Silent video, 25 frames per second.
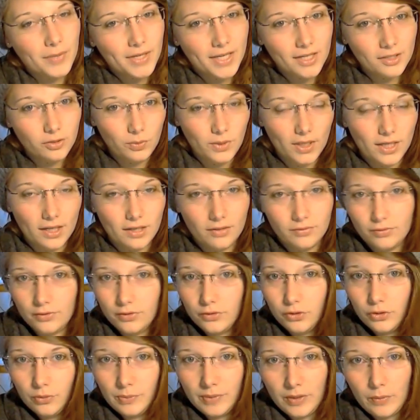because we have
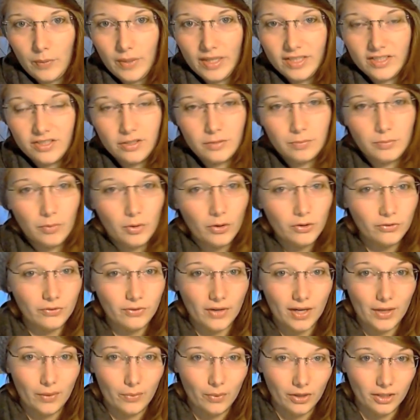so many ways to
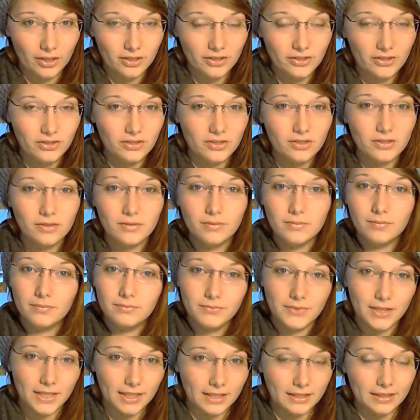modify words,
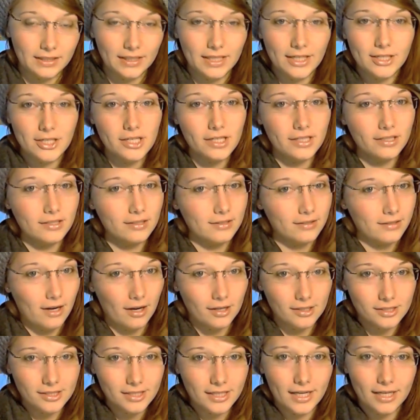declinations,
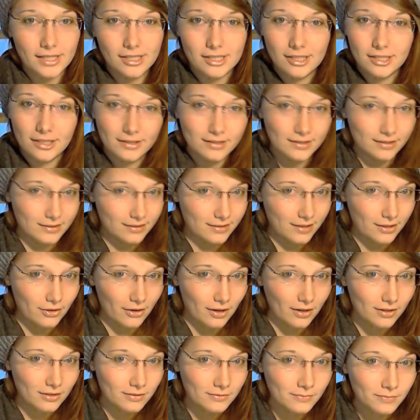conjugations,
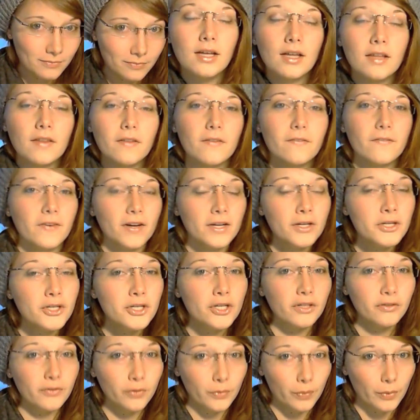etc., the
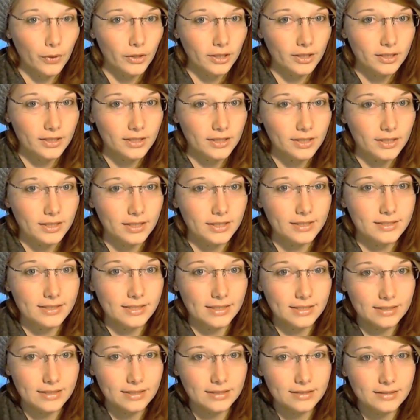function of a word in a
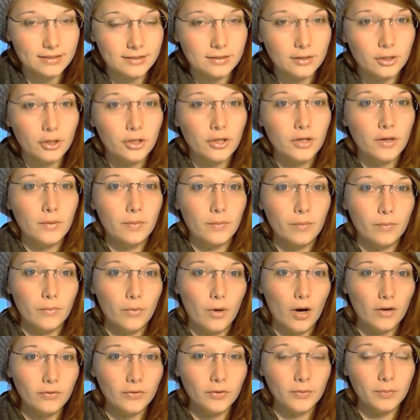sentence
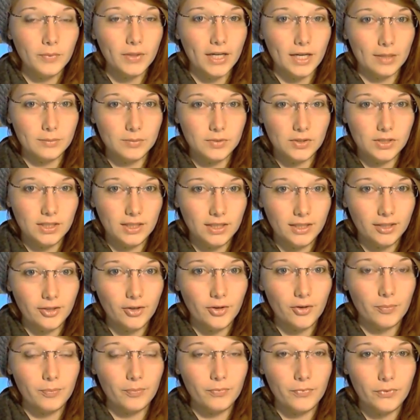often becomes
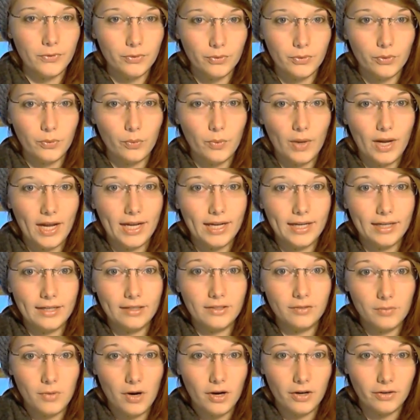clear through the way it
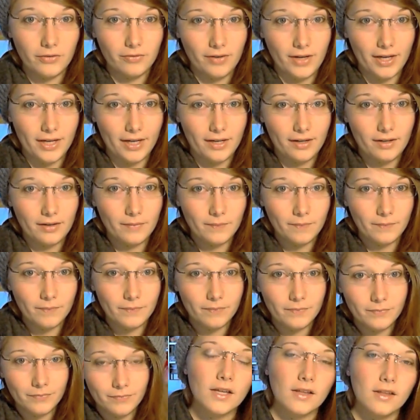is modified.
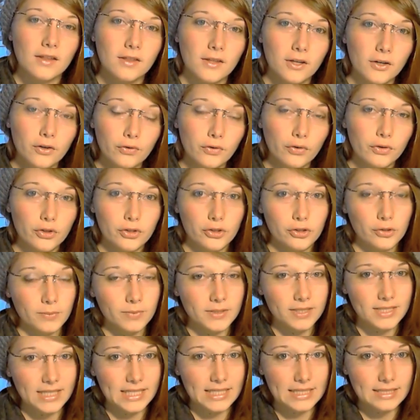Therefore,
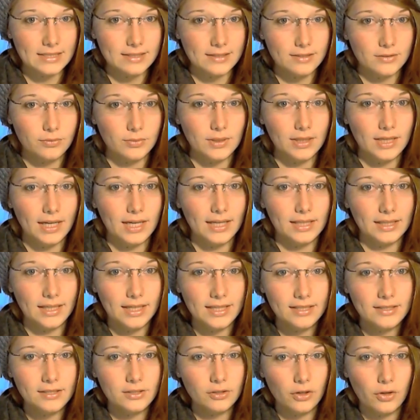German sentences rely
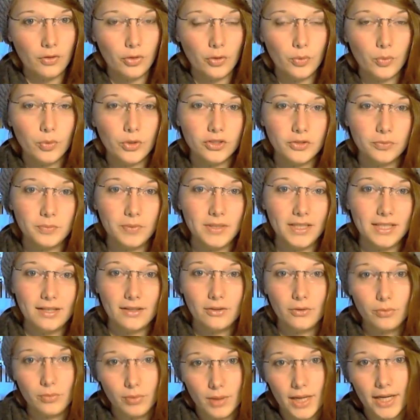less on the words being
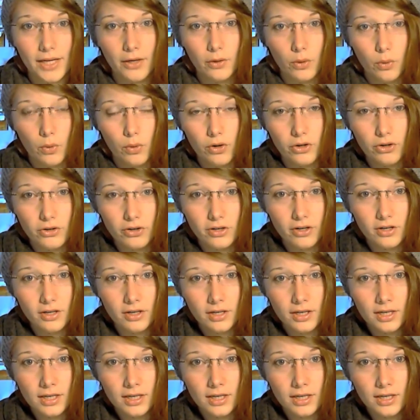in the right order